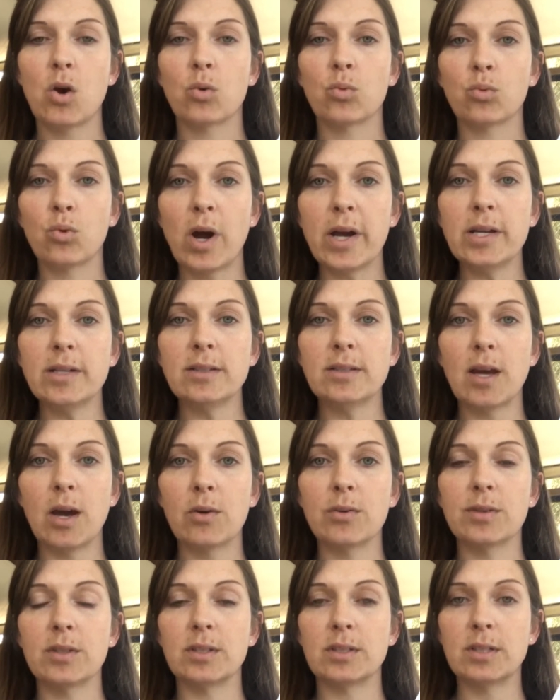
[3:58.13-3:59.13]
write
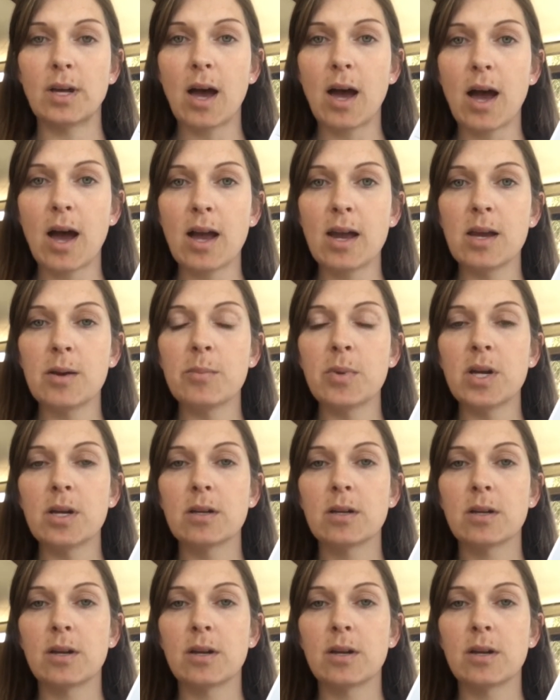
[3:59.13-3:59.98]
down the time